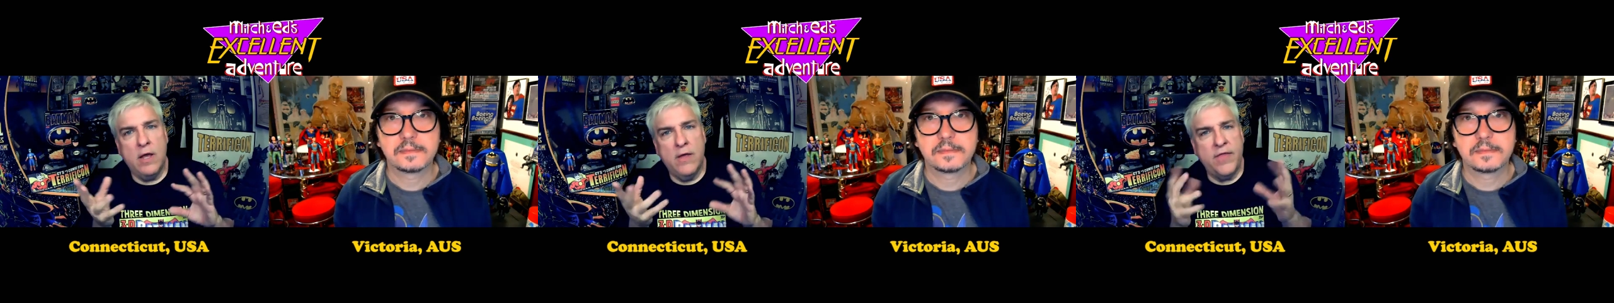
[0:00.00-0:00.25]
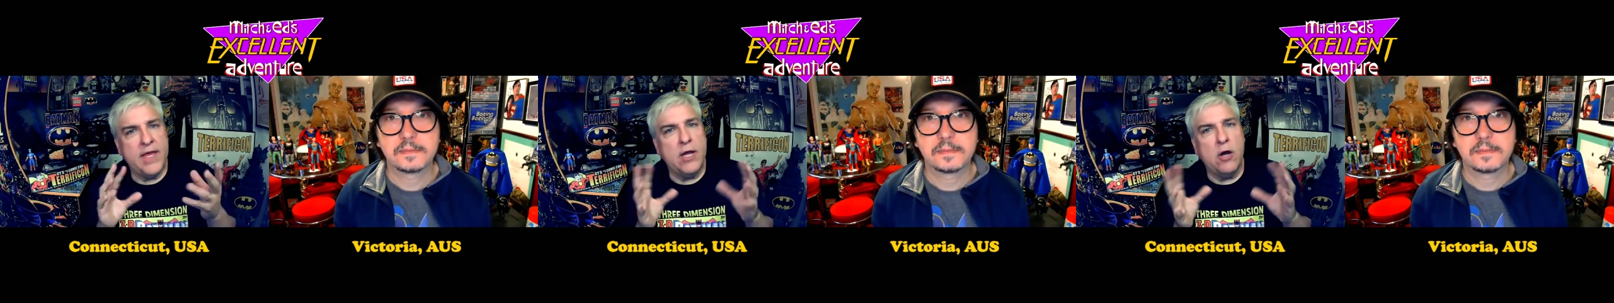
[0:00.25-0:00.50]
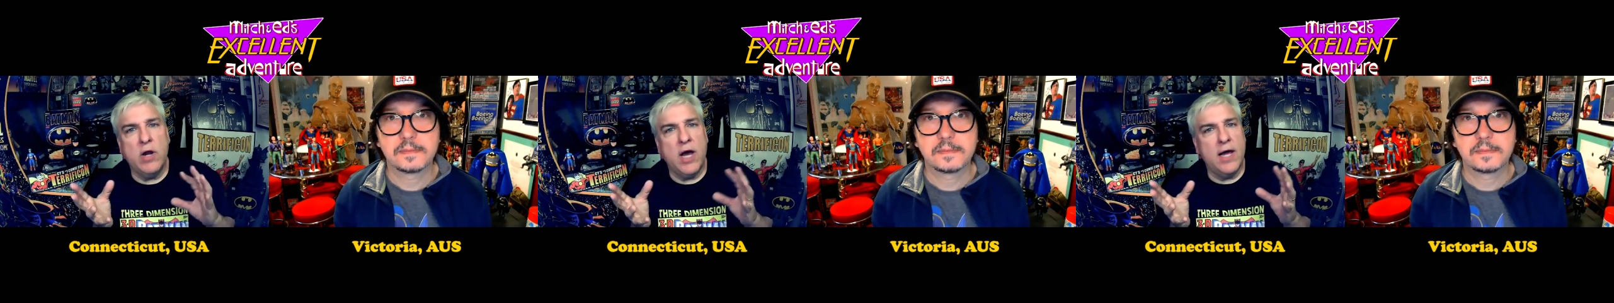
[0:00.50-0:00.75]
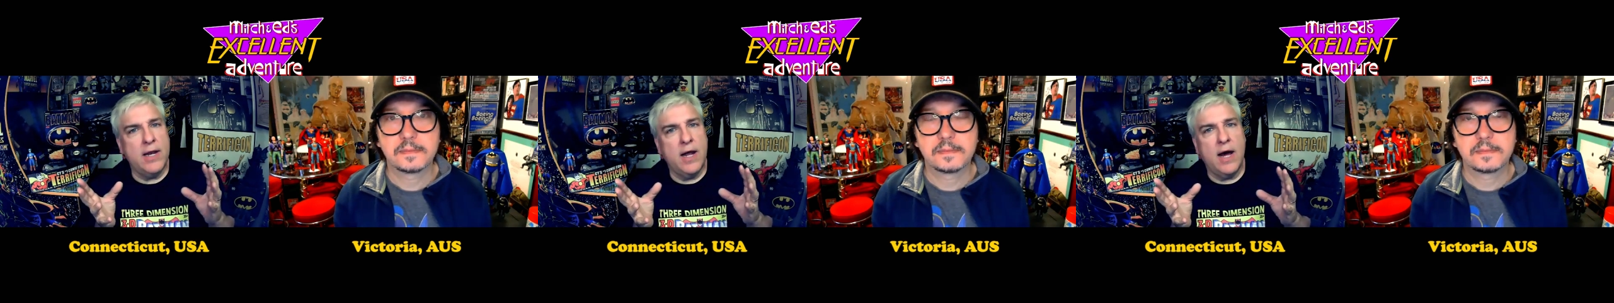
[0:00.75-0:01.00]
Speaker 1: thing going
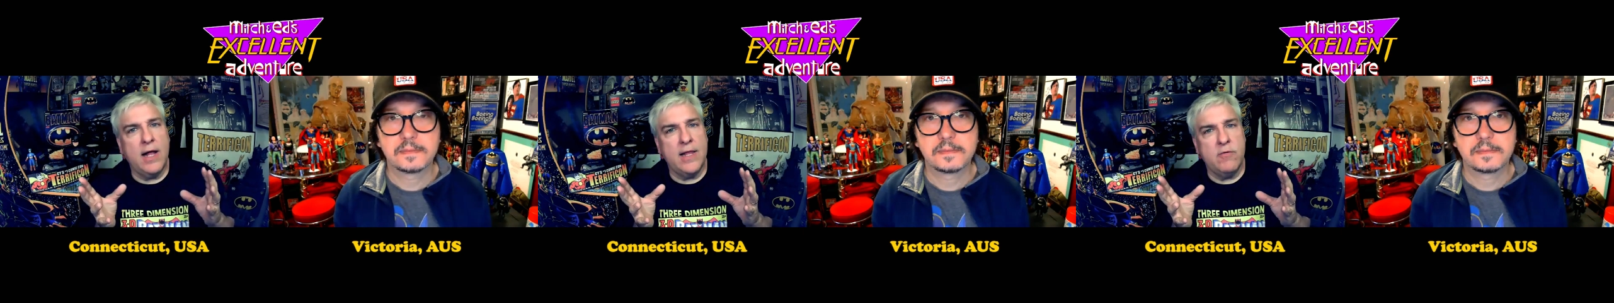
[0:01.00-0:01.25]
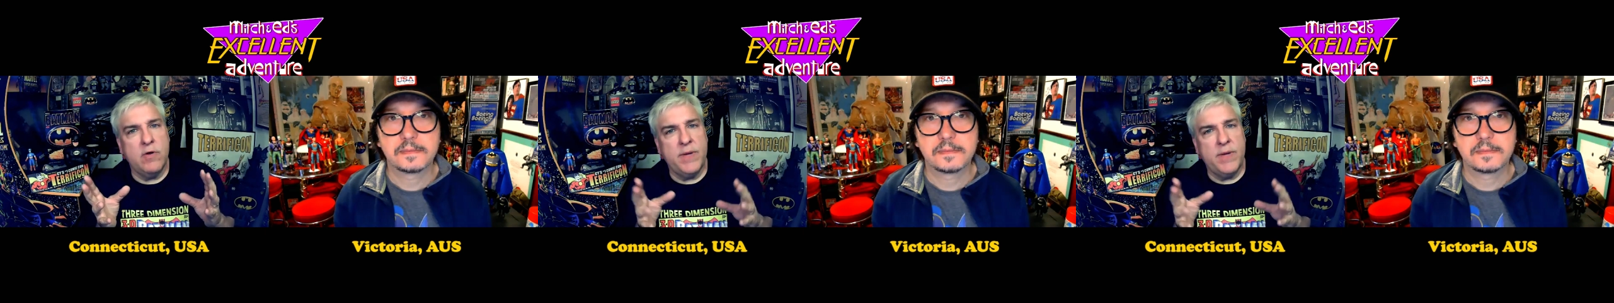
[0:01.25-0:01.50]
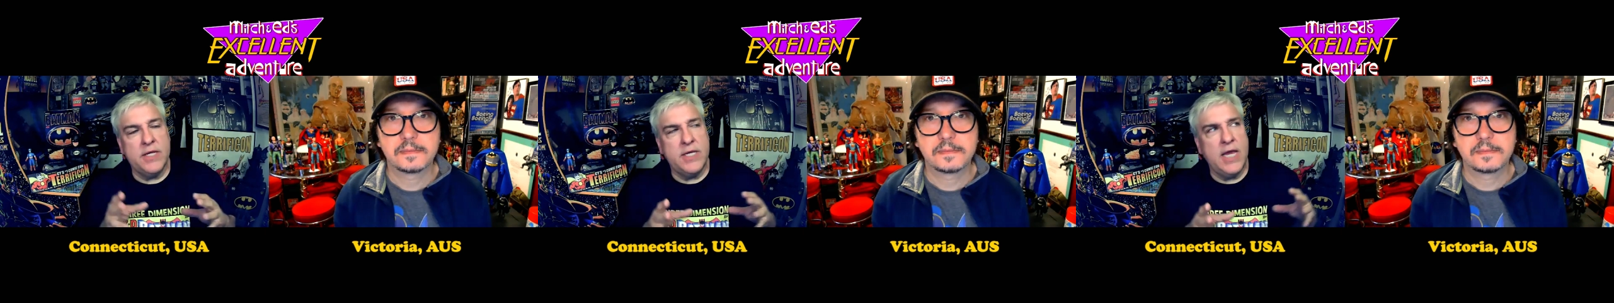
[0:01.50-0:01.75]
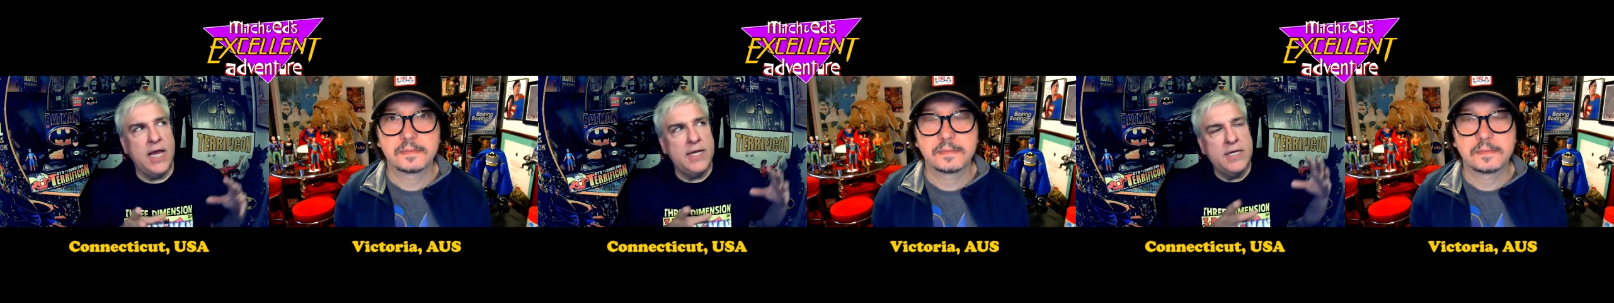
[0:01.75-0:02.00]
on in Hollywood because
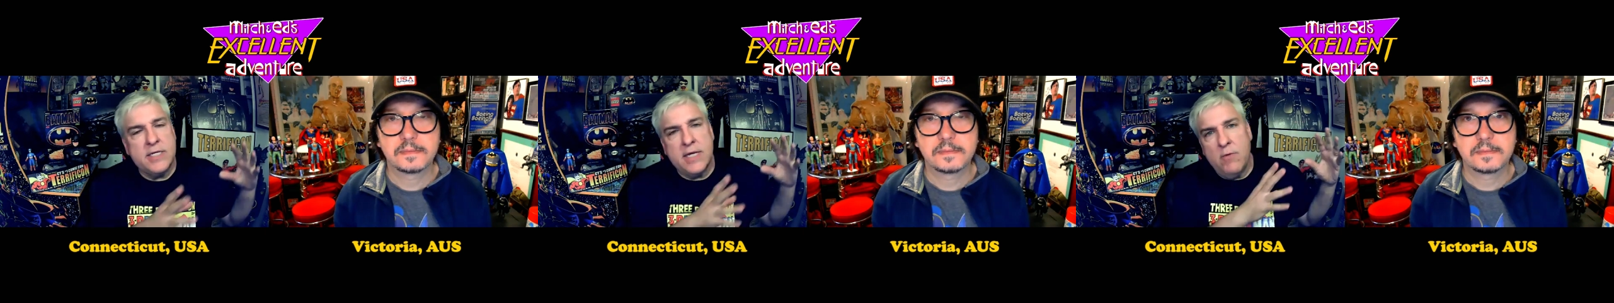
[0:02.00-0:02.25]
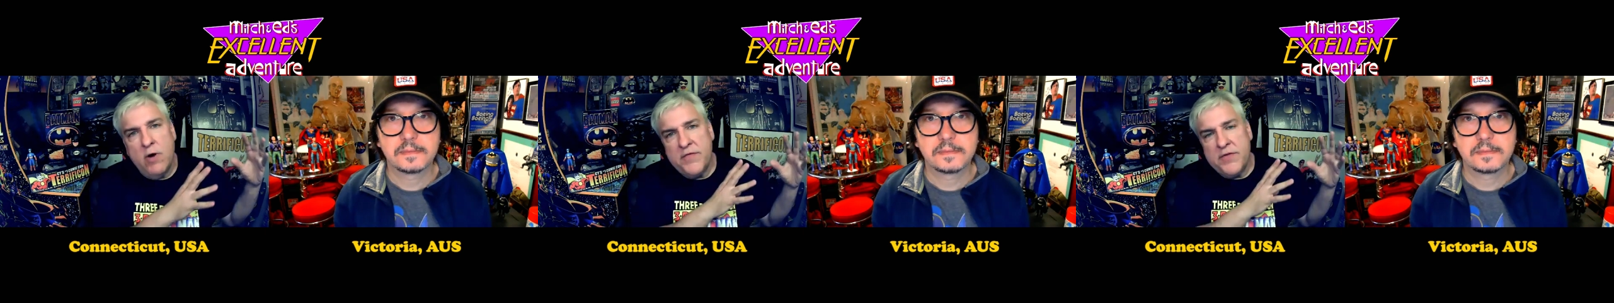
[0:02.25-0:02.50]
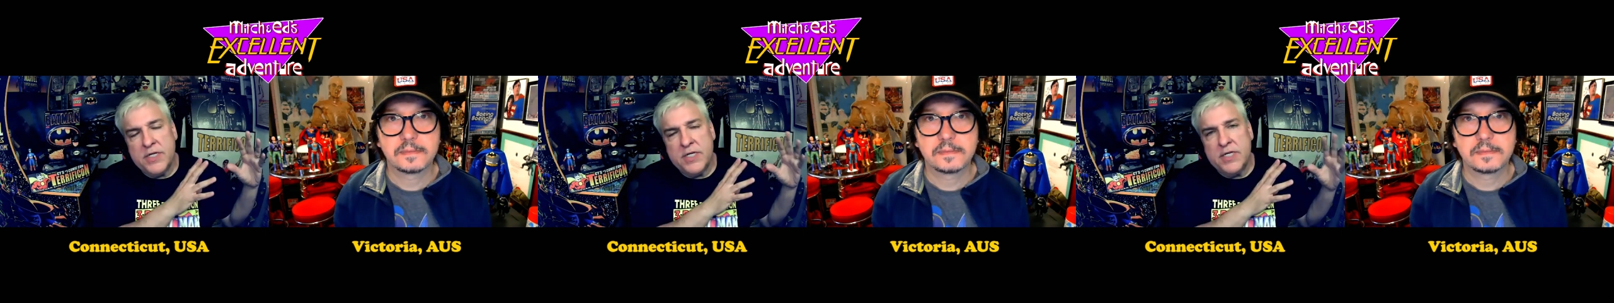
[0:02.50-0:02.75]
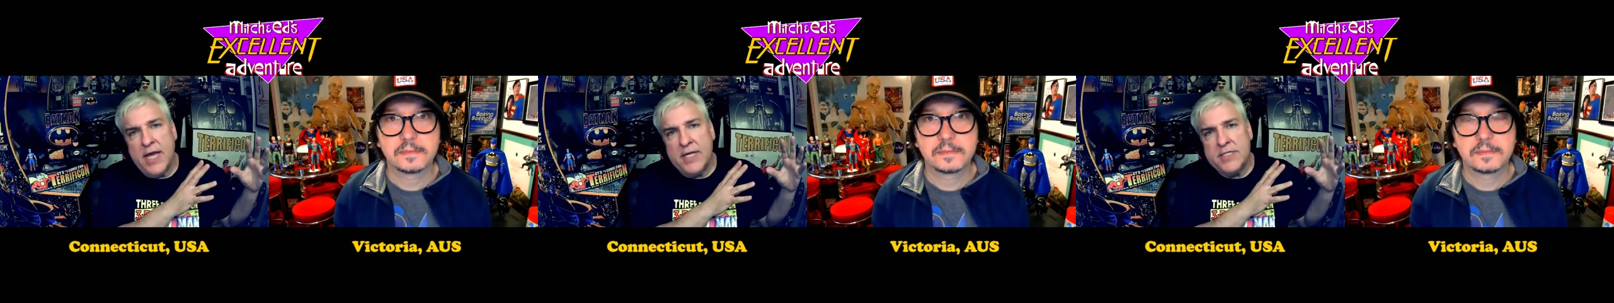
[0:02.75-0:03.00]
he had just come off
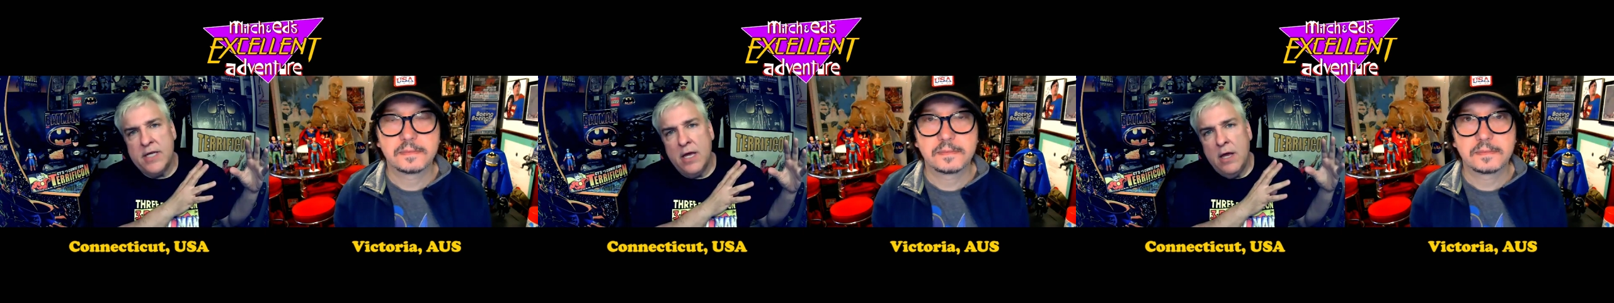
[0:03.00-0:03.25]
success